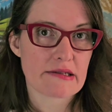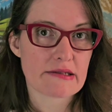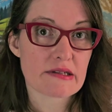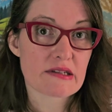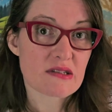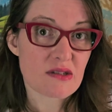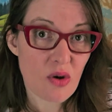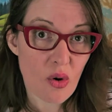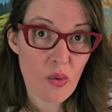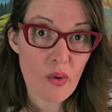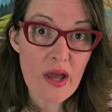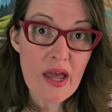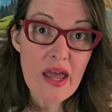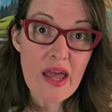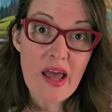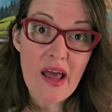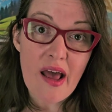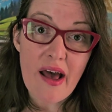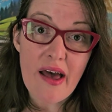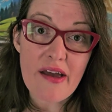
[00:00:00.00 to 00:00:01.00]
So
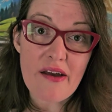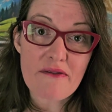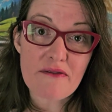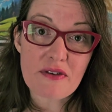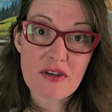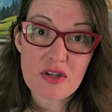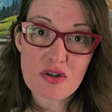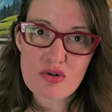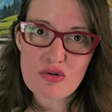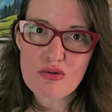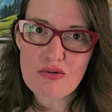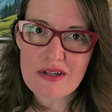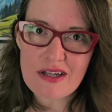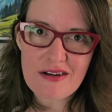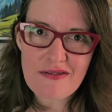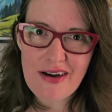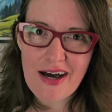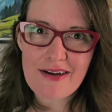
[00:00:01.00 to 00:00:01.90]
if you live